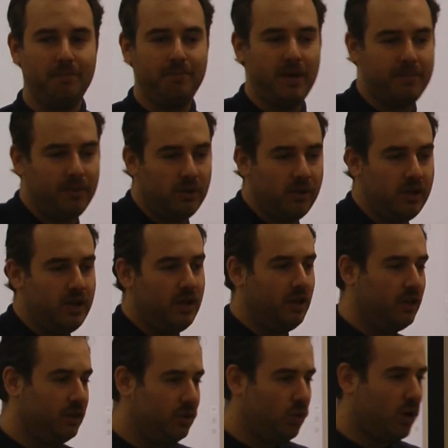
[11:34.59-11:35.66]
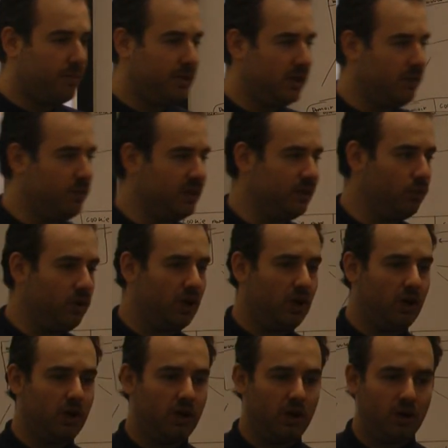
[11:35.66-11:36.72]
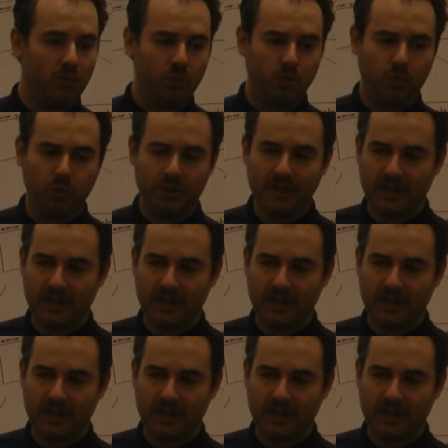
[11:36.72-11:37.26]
people normally would